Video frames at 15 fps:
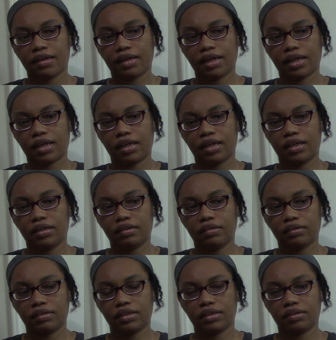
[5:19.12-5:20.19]

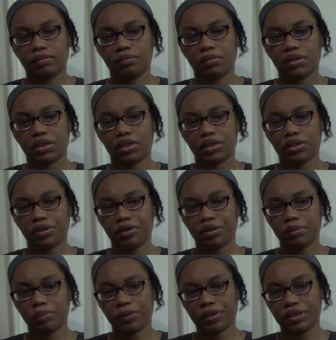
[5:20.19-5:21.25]
and
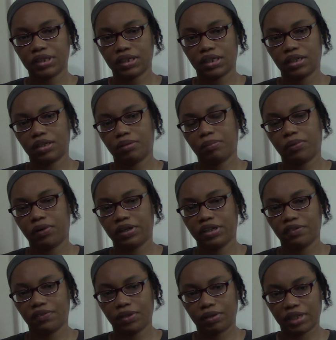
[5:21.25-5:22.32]
third person point
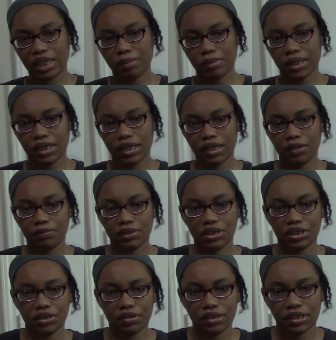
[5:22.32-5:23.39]
of view limited,
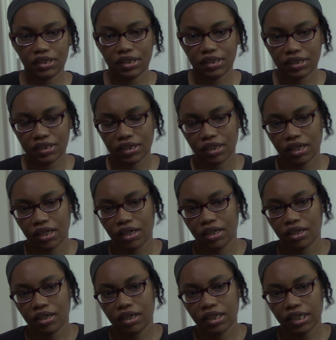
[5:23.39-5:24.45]
which uses
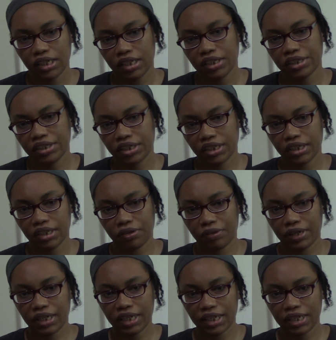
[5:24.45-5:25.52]
he, she,
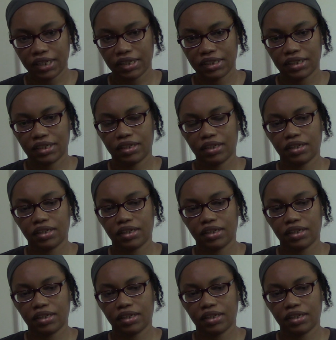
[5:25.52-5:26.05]
or it,